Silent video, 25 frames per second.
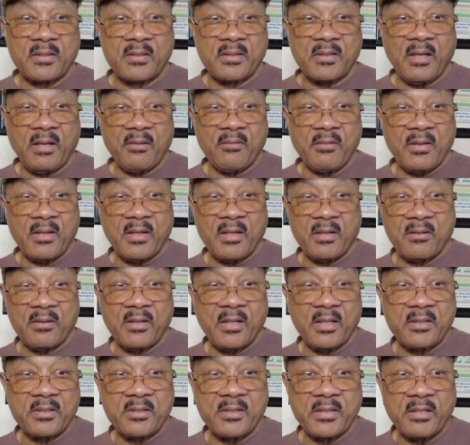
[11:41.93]

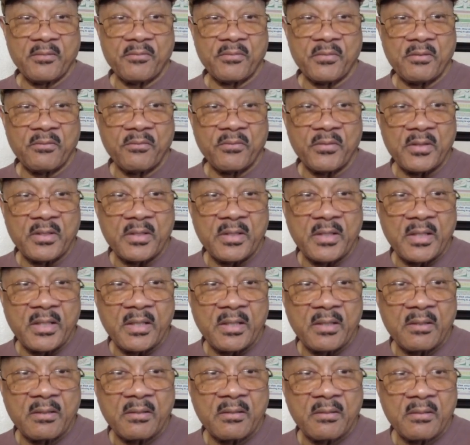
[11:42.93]
I definitely fit
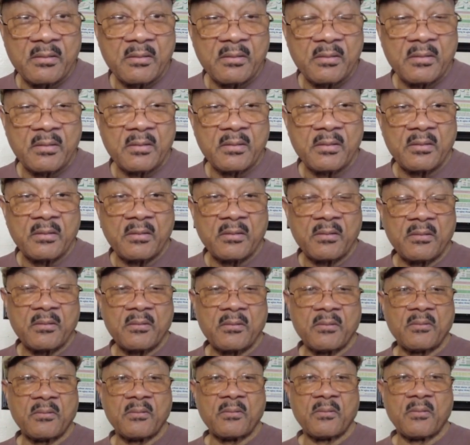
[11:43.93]
that, you
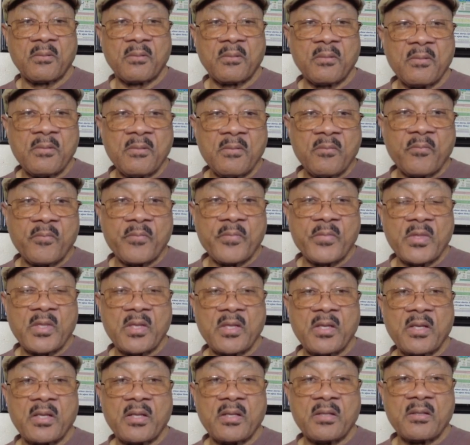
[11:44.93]
know.
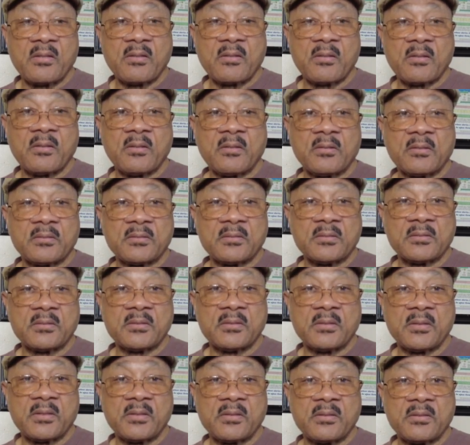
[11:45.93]

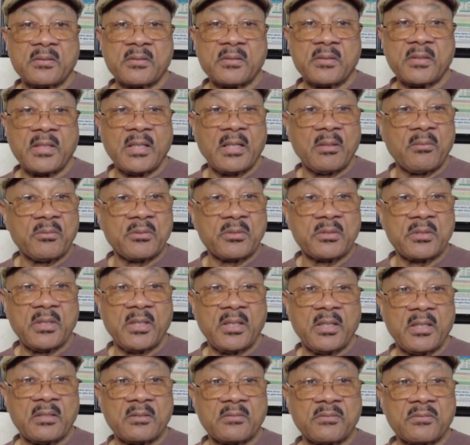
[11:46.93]
And she got what she
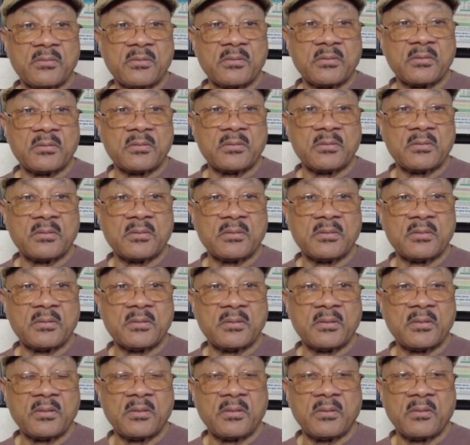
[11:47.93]
asked for,
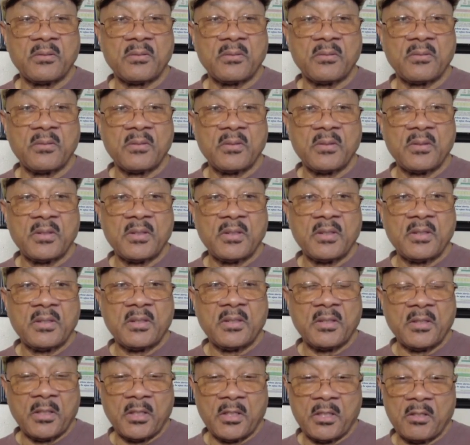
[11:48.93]
you know.
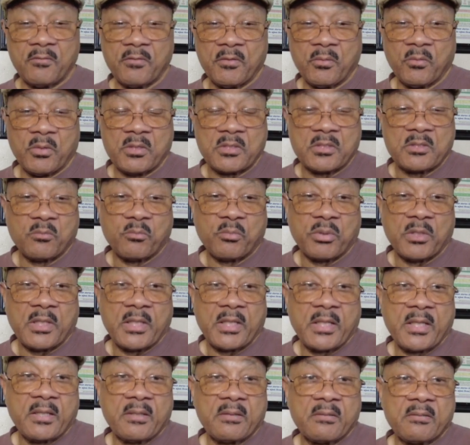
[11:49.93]
None of it wasn't
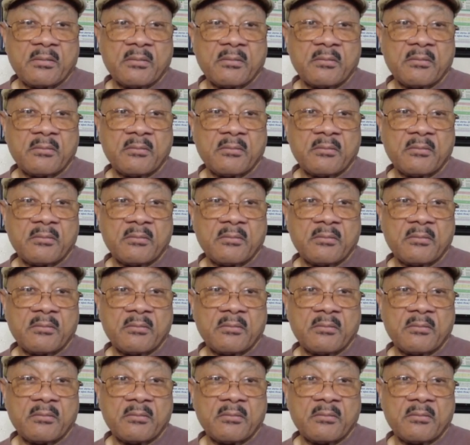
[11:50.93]
planned.